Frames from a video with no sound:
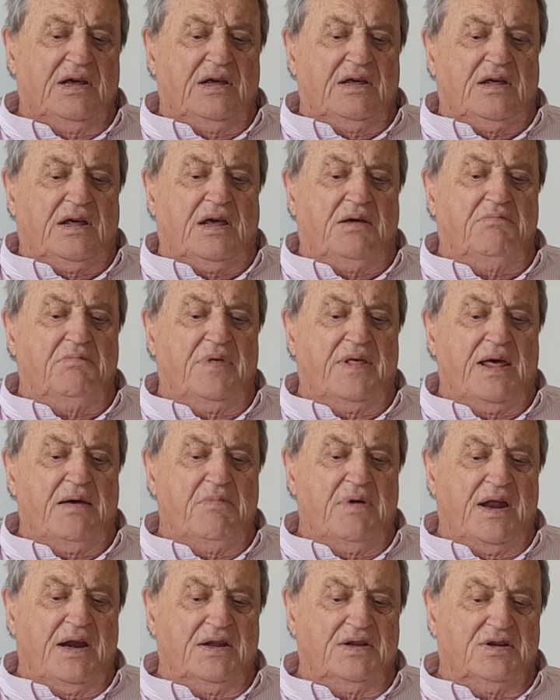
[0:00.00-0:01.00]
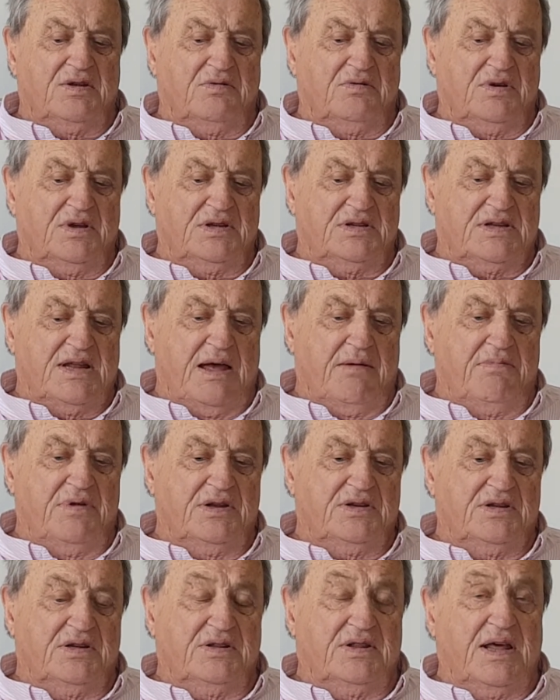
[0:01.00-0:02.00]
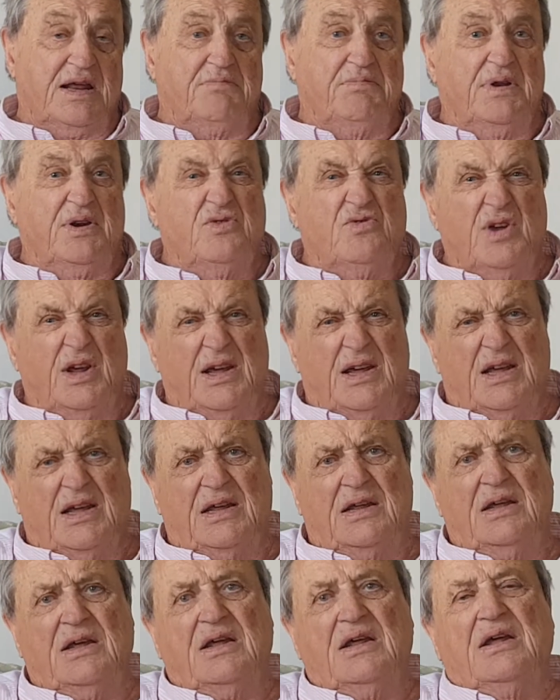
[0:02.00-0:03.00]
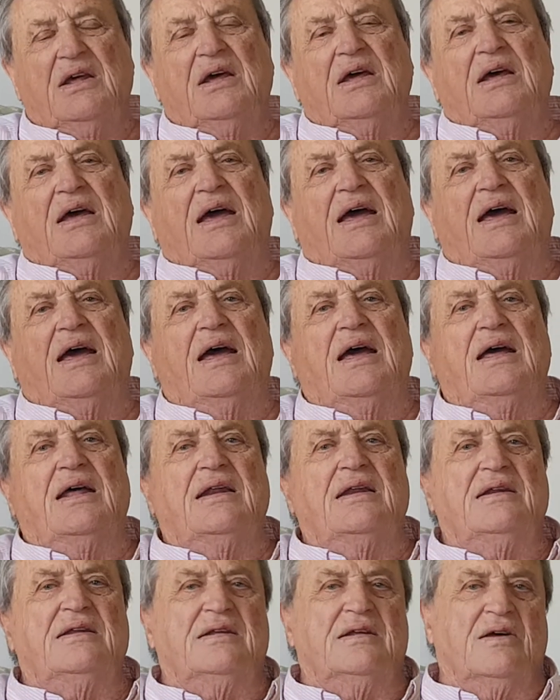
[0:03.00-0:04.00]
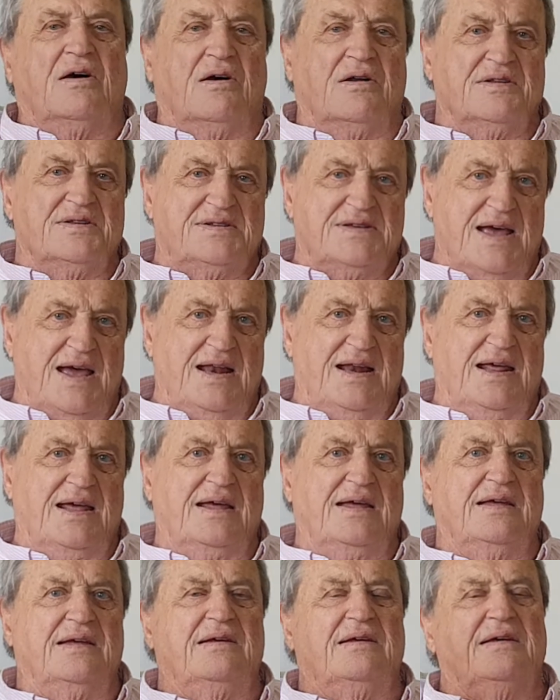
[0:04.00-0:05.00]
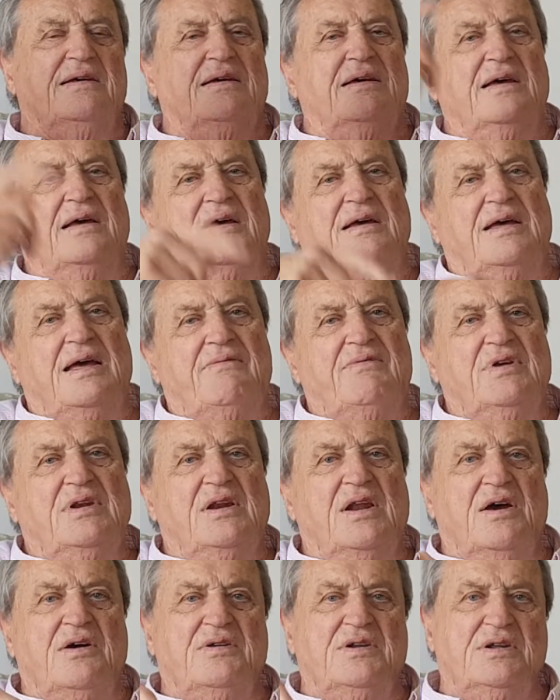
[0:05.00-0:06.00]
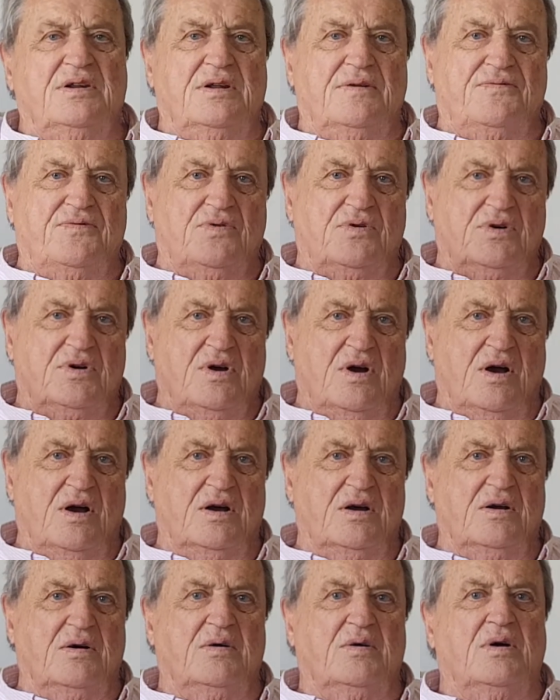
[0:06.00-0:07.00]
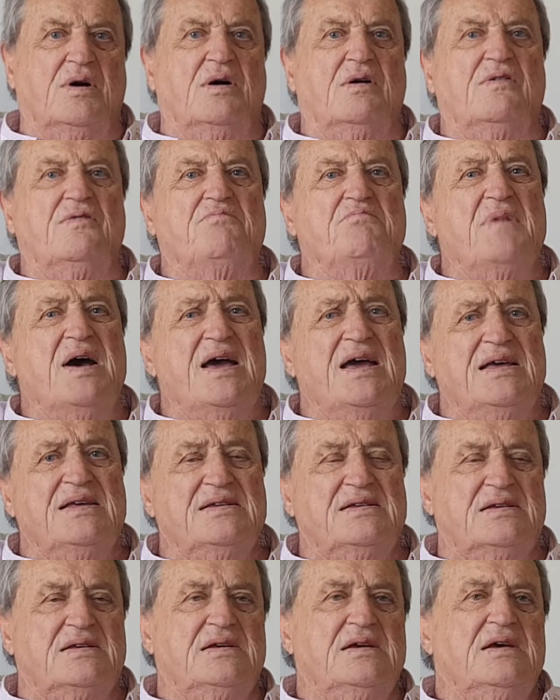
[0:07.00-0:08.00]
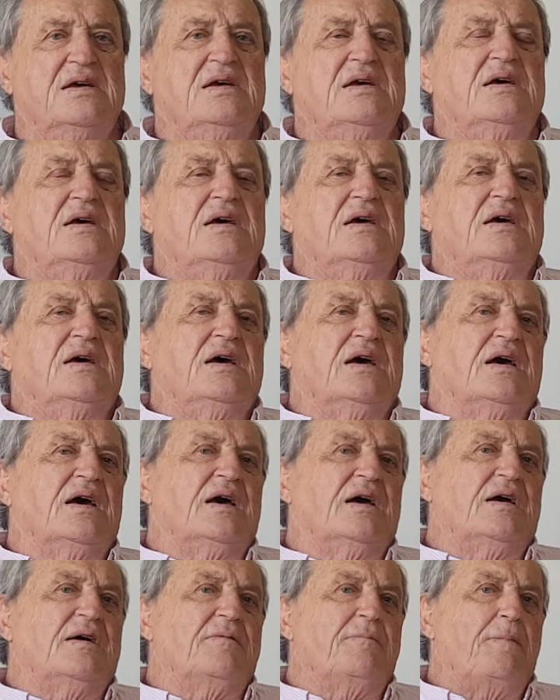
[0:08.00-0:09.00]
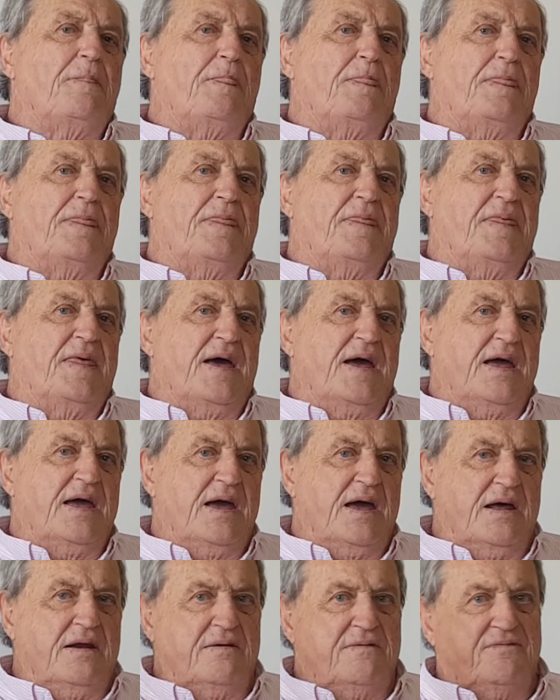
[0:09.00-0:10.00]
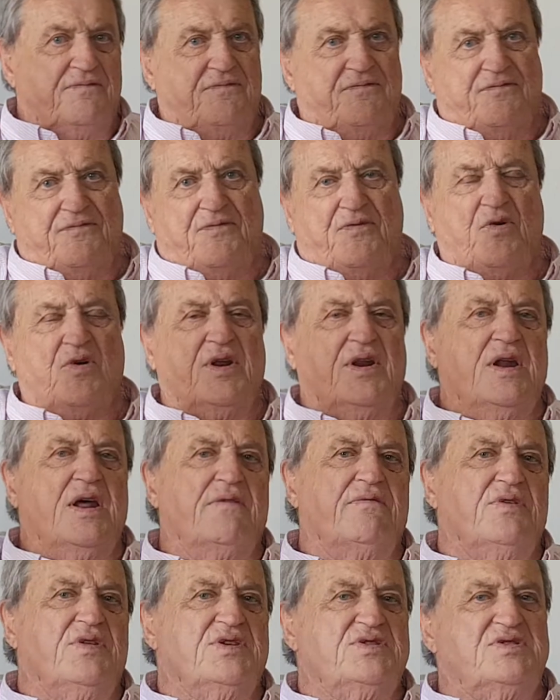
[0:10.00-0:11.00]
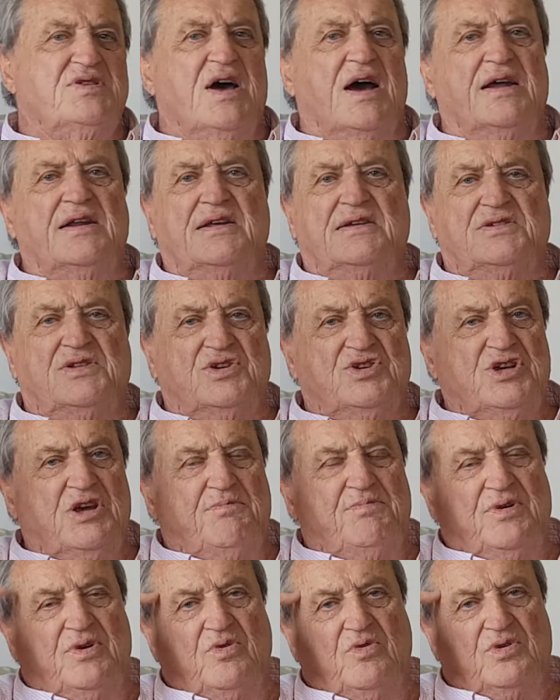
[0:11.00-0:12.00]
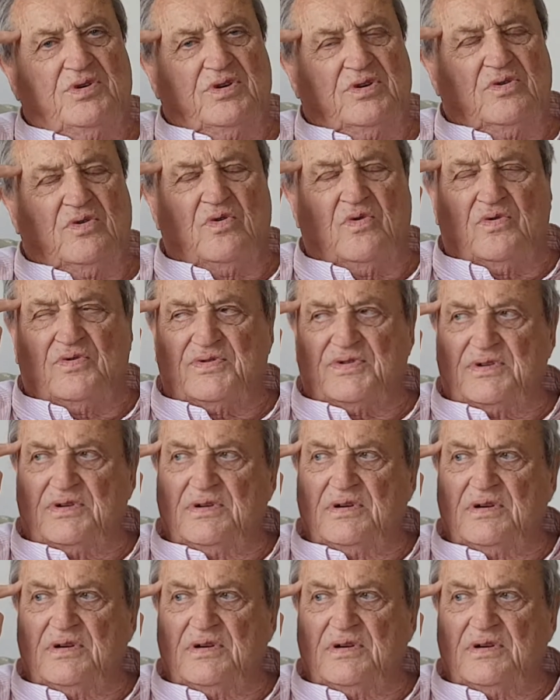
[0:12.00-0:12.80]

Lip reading: they managed to establish that they'd been drinking, and on sailing, having loaded a full cargo of maize, they had fallen over the side as the ship had altered course.